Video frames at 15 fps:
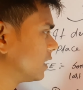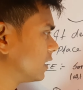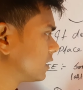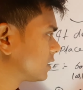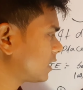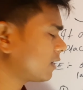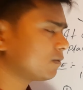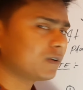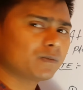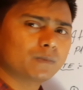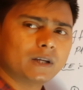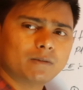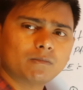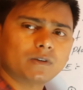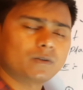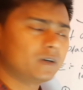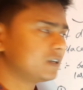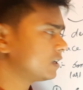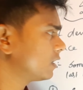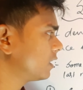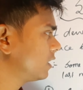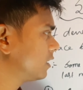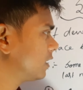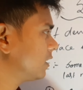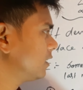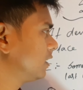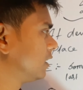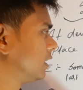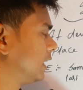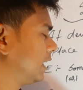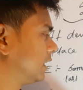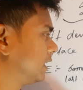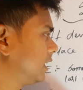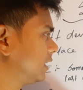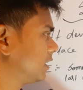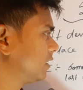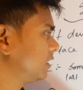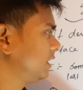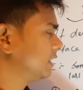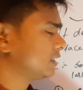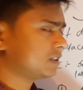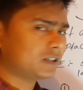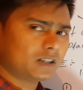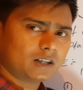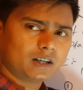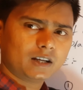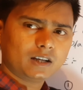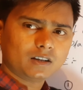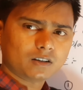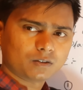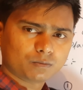Some of them are written here, and they are yesterday